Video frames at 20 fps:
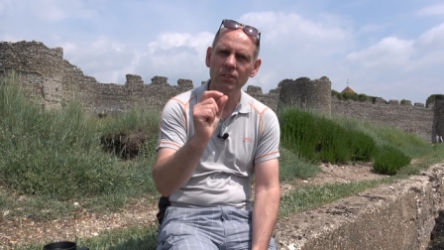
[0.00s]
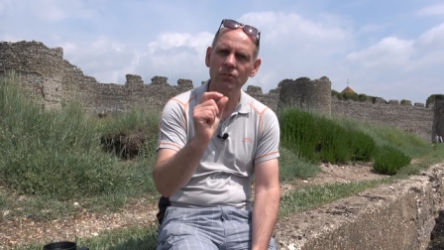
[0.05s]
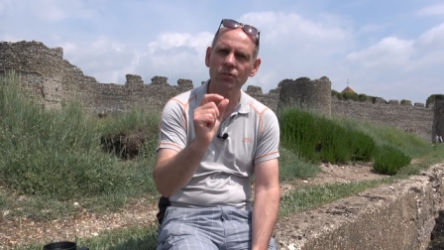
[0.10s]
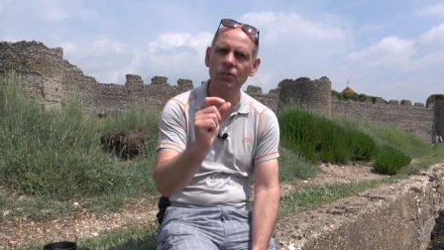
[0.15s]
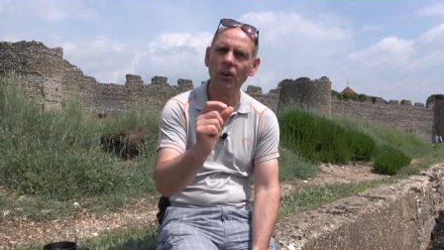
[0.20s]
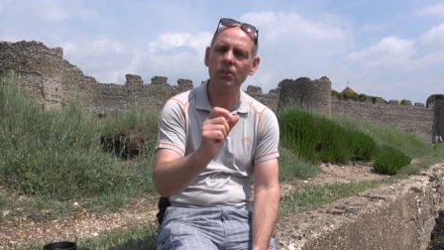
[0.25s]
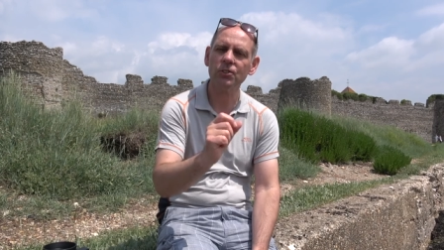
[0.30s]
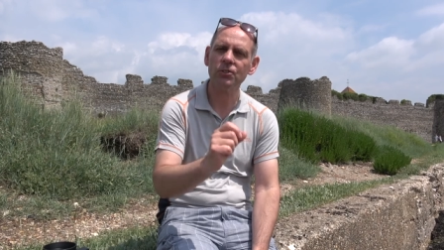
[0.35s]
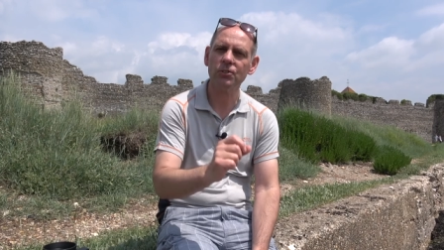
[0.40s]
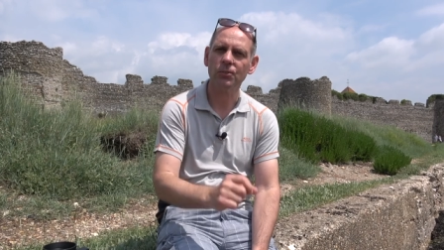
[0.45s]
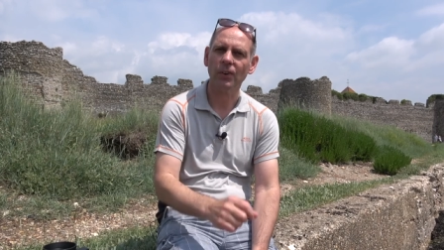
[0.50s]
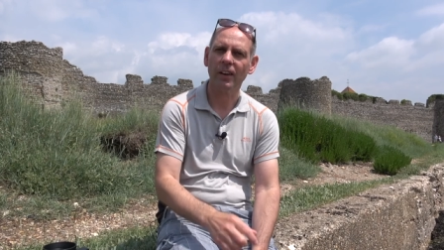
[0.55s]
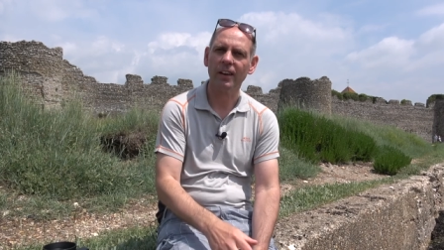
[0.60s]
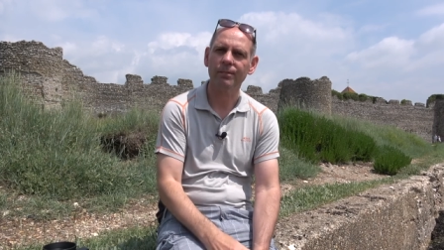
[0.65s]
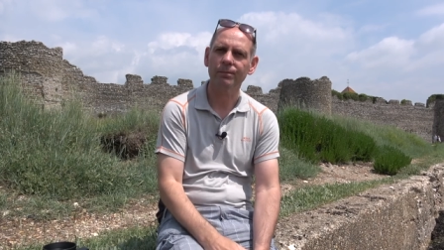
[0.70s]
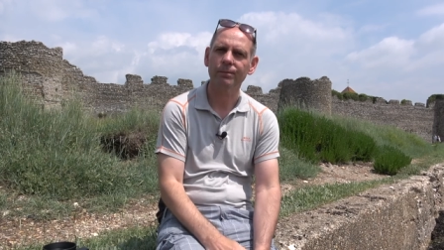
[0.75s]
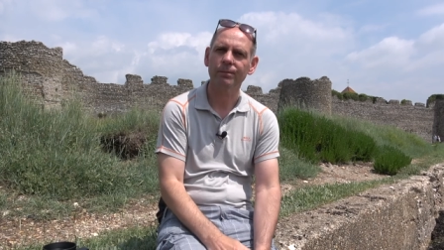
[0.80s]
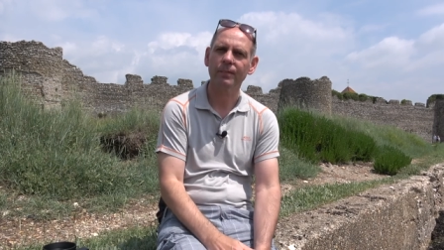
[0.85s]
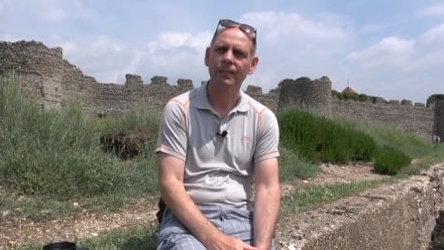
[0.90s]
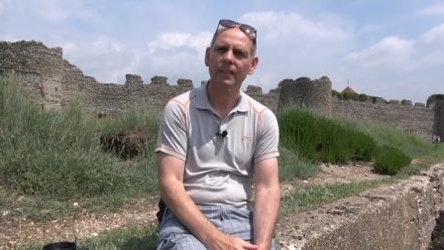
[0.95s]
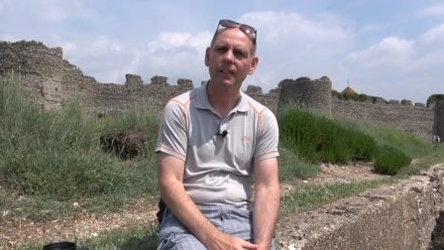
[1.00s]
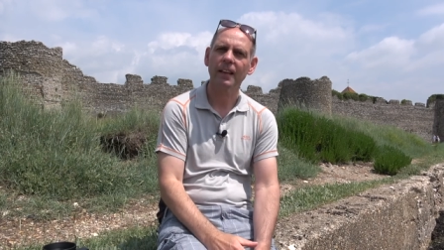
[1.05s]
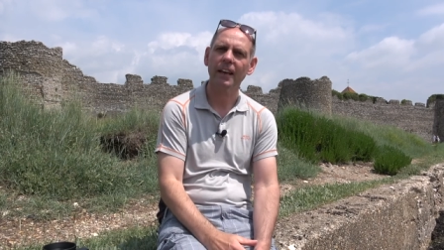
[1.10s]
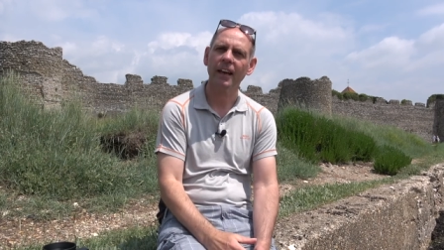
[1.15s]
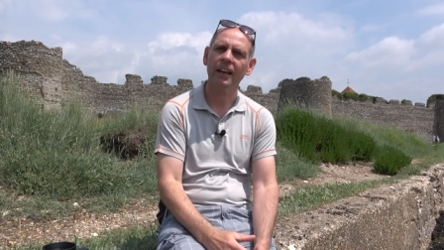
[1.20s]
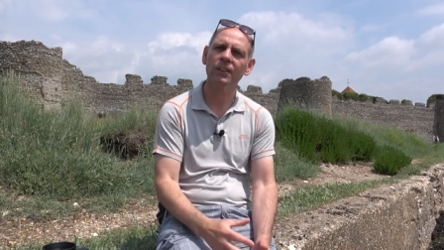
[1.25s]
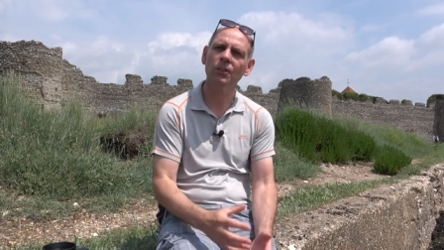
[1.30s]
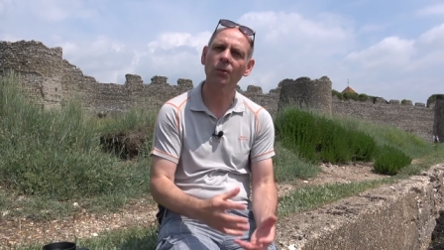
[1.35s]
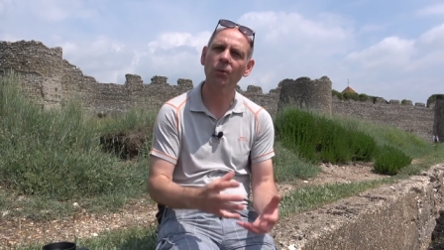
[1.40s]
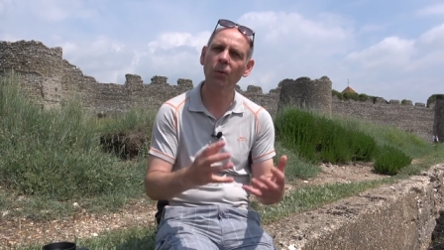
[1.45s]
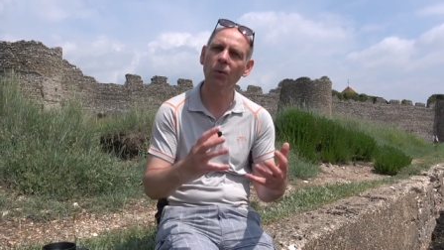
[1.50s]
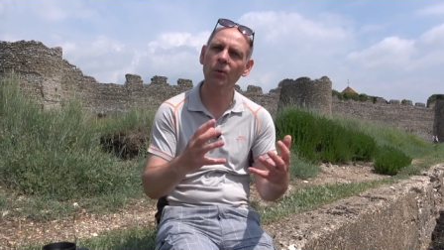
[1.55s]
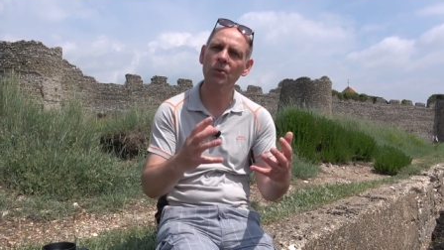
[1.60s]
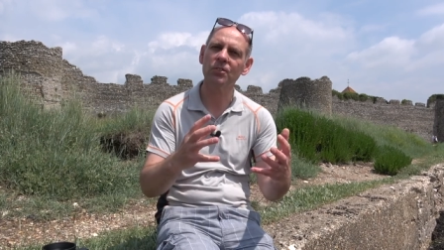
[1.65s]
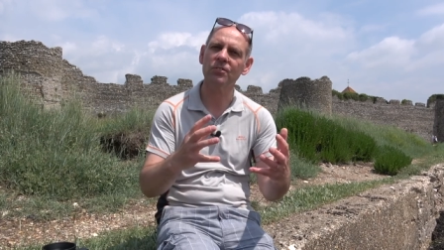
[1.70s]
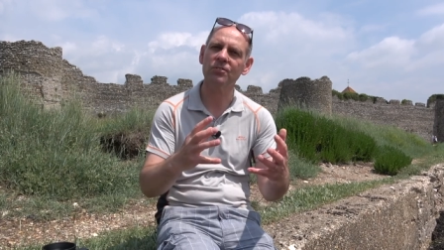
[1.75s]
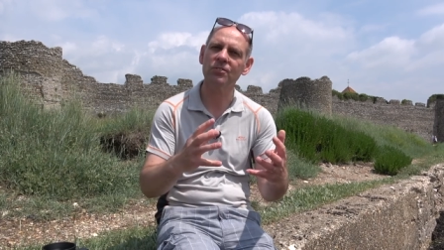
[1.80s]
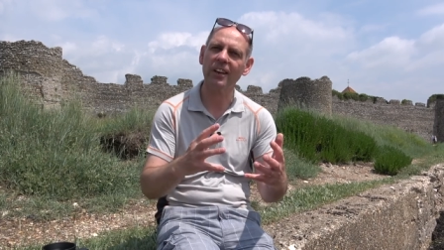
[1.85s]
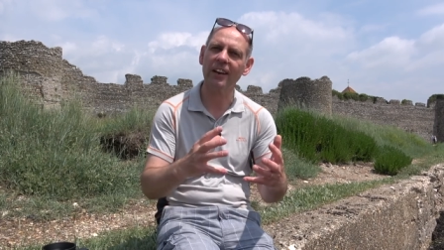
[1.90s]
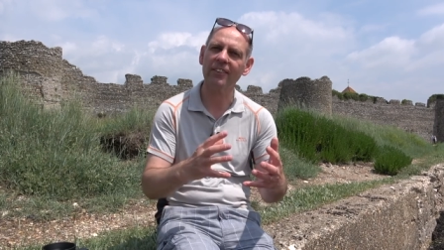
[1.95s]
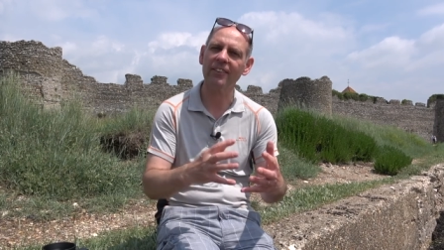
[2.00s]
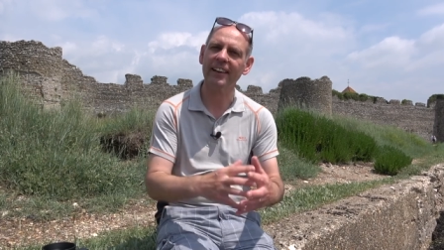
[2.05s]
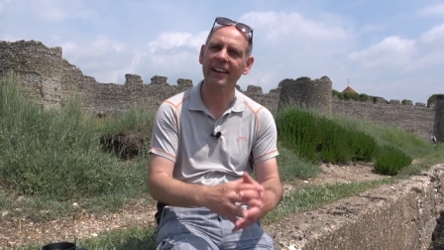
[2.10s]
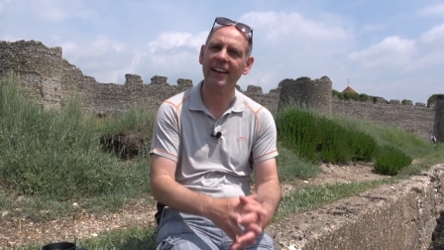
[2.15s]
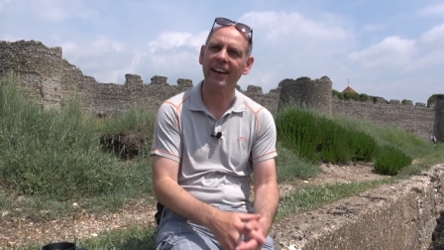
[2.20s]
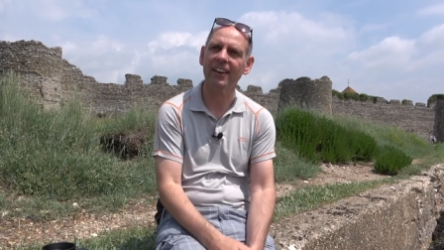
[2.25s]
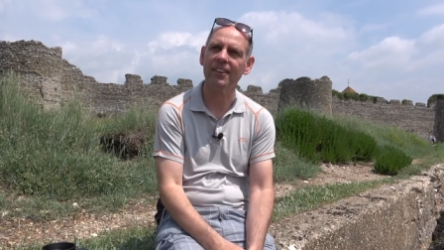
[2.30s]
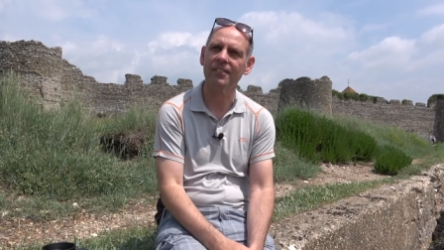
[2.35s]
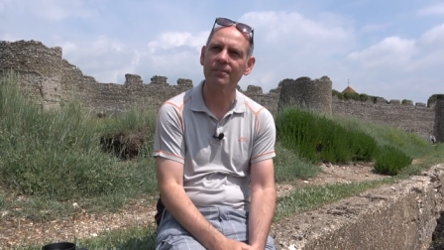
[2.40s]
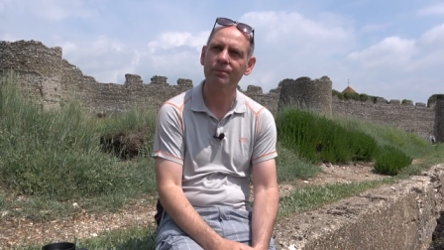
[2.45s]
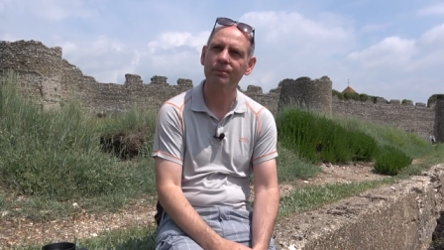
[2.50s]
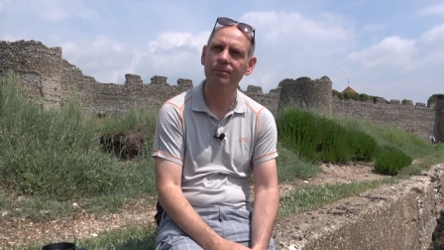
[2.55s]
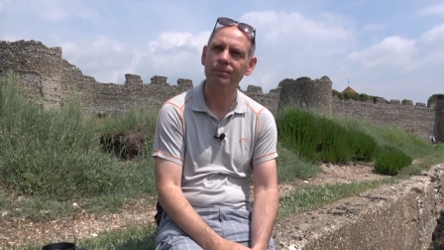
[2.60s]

Joshua and the walls of Jericho.